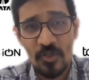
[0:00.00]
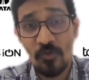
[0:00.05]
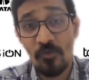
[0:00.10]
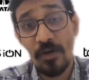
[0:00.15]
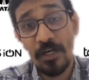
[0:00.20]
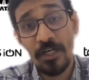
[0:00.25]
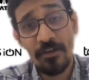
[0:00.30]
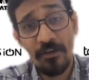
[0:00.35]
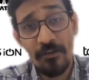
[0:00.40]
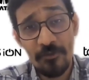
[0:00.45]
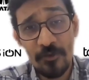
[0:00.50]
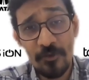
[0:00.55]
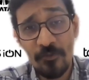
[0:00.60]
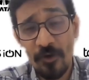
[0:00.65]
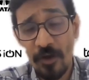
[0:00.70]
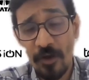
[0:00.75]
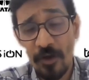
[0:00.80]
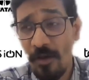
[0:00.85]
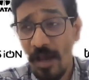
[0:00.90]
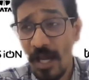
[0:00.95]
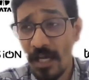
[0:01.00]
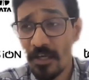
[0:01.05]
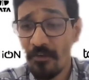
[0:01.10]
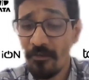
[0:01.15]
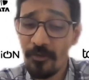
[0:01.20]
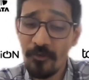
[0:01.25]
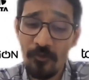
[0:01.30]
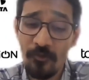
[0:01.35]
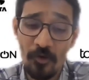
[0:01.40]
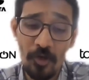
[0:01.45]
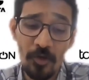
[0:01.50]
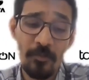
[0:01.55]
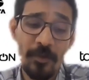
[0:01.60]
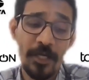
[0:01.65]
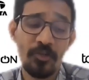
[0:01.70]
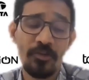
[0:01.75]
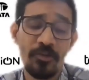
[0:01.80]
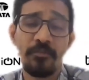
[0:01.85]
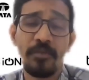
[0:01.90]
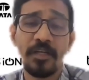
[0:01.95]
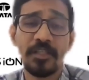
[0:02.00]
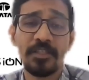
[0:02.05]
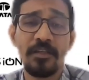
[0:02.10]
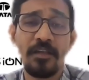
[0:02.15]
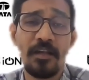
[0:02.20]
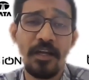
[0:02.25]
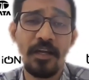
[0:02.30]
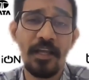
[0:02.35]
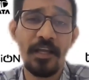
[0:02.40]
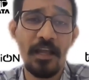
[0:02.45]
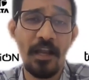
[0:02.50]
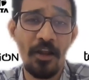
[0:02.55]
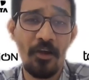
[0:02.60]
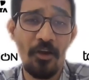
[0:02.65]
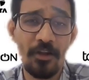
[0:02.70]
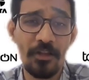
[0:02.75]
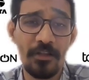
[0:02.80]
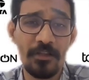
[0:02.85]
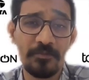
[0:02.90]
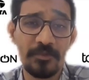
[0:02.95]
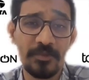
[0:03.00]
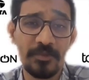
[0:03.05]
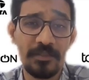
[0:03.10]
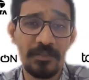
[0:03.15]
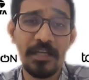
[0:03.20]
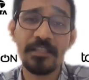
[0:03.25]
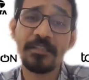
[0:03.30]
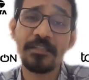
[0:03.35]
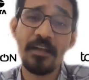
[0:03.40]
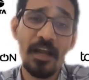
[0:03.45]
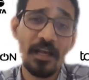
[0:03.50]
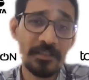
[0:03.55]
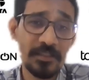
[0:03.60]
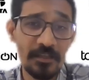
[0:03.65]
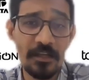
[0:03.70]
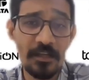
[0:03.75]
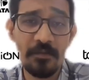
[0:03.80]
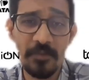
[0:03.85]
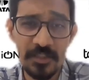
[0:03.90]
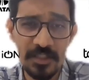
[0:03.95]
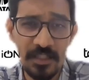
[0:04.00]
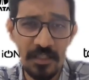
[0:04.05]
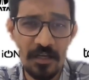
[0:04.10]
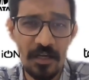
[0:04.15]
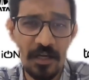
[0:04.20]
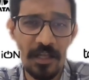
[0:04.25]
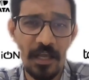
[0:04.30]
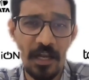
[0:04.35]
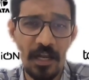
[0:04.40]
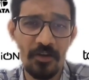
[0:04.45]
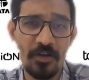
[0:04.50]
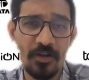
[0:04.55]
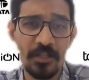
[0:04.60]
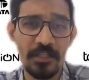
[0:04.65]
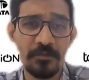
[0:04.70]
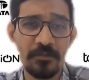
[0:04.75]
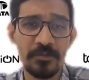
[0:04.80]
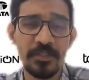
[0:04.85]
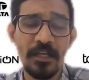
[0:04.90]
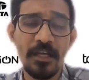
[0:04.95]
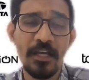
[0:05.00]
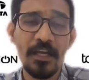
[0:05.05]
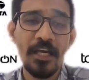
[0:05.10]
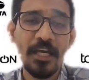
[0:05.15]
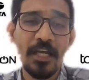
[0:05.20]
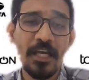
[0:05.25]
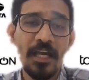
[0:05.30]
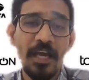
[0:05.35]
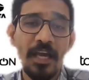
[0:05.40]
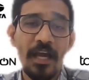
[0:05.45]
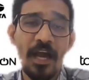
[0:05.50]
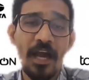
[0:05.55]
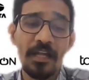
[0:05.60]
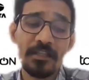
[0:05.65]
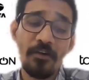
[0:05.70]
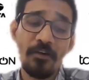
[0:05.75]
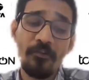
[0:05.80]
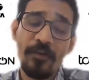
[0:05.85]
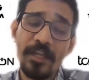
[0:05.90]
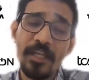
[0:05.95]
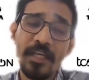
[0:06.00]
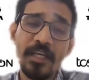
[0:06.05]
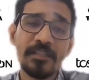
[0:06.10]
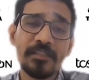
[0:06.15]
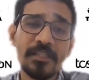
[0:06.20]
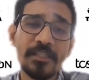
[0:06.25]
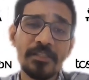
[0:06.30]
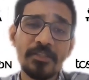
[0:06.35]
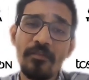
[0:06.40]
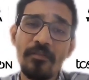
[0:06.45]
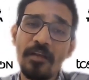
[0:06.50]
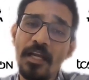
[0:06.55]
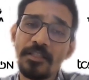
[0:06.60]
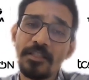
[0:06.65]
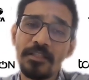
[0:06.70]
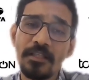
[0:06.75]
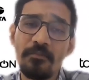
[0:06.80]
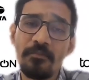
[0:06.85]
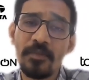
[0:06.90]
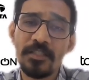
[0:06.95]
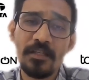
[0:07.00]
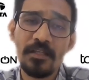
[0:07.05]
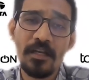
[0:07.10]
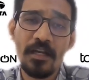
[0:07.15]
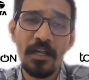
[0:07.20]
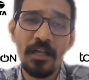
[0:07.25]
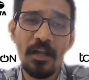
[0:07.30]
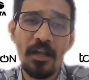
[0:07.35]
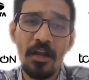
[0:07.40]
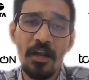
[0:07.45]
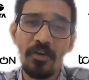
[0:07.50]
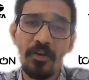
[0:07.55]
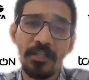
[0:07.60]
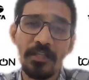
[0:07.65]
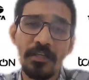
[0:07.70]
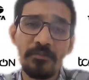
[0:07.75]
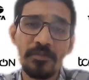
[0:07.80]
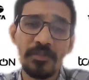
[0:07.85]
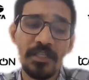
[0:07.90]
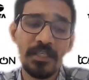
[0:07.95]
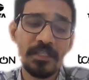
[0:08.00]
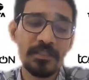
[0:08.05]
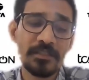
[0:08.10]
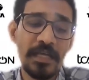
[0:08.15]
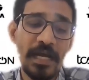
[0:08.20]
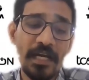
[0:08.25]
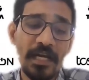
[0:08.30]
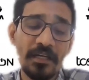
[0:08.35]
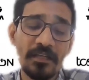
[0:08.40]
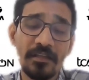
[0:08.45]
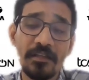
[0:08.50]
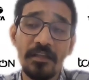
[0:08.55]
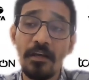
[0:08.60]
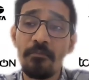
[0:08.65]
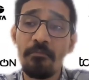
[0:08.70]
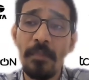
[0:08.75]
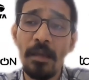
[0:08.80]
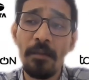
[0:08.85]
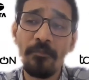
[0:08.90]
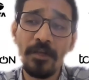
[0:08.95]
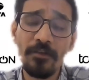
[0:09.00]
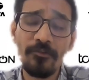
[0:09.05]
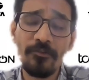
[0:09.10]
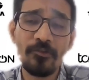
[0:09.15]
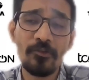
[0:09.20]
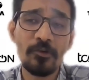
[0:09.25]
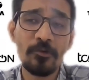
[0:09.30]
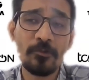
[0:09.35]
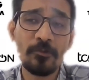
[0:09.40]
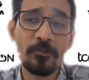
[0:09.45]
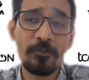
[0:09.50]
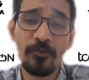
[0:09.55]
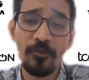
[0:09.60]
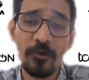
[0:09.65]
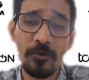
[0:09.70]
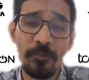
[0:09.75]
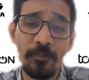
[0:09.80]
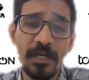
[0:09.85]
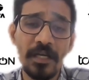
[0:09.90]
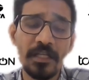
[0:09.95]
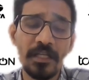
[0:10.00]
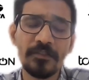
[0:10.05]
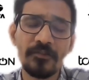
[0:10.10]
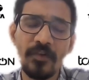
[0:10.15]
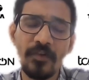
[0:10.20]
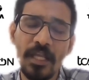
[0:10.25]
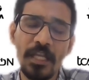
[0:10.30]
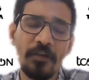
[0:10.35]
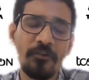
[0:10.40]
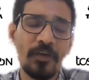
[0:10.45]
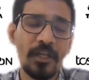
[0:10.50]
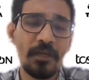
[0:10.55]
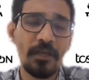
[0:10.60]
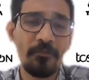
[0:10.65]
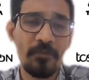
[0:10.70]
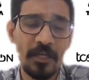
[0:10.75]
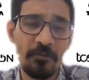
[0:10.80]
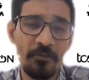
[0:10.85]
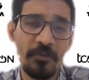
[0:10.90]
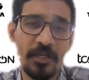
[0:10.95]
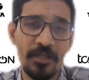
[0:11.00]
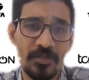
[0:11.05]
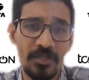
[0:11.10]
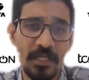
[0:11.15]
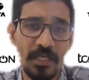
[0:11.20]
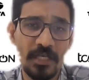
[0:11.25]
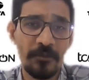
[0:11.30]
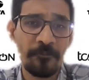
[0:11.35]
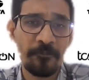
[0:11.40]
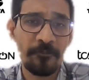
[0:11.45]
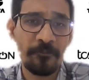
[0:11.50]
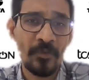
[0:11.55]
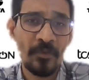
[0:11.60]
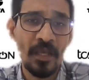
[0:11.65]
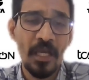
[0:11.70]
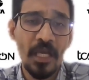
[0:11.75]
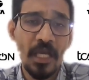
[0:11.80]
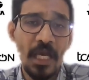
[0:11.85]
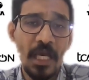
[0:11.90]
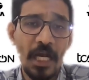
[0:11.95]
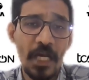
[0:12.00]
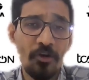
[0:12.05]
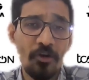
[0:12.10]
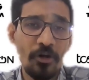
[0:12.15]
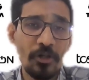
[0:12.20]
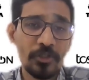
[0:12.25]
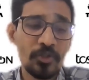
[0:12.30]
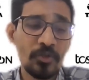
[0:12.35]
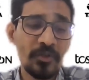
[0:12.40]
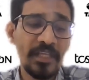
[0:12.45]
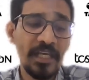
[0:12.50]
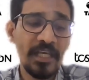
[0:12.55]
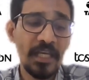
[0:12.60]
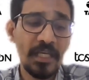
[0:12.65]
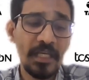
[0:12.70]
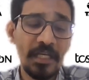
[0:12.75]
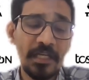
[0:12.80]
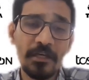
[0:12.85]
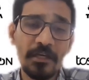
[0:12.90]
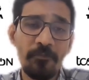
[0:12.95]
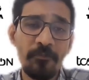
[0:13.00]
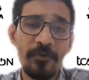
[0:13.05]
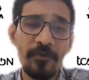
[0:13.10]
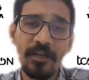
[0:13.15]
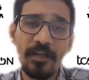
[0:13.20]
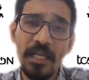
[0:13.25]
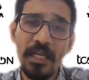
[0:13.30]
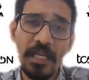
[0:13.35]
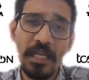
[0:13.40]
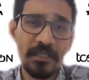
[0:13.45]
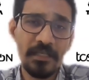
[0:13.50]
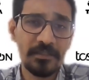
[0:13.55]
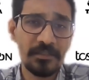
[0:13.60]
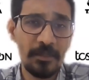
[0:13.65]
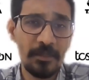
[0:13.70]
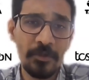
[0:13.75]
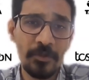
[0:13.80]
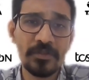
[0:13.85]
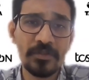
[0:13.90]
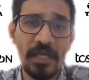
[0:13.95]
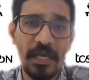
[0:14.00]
What you have to fall back? You have to fall back to your machine learning algorithms. That is classical machine learning algorithms. And the very essence of classical machine learning algorithms is that their memory footprint is very, very minimalistic. And also they eat up very less CPU